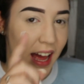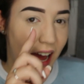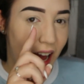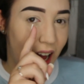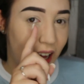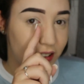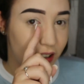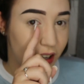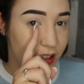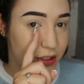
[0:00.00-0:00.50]

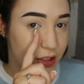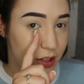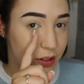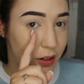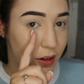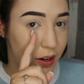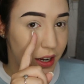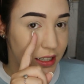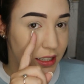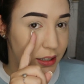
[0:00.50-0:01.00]
And I don't
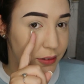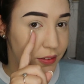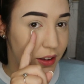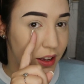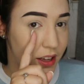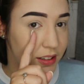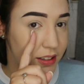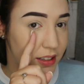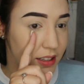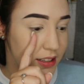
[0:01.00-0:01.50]
go any
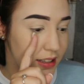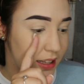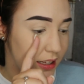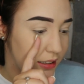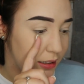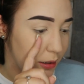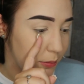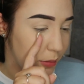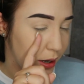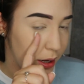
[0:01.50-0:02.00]
further
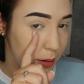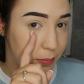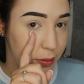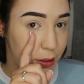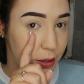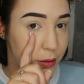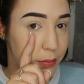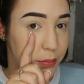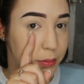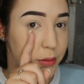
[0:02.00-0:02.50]
than my
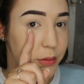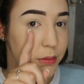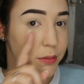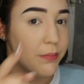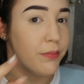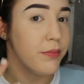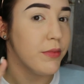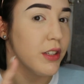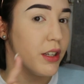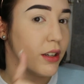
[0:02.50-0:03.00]
pupil,
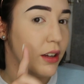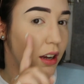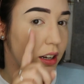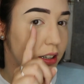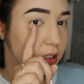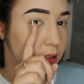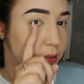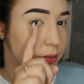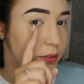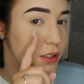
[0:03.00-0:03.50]
so
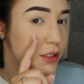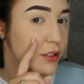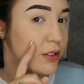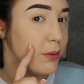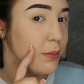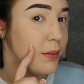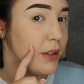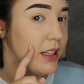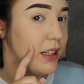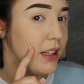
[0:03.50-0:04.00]
kind of
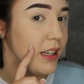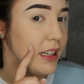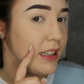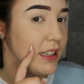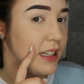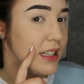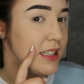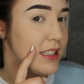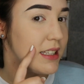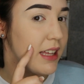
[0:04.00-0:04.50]
stopping in
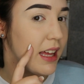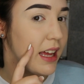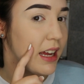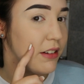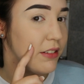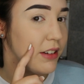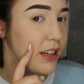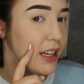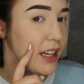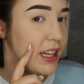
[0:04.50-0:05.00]
this
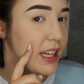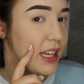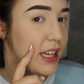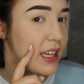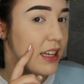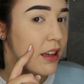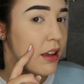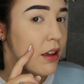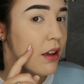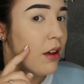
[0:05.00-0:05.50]
area
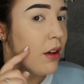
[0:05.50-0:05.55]
here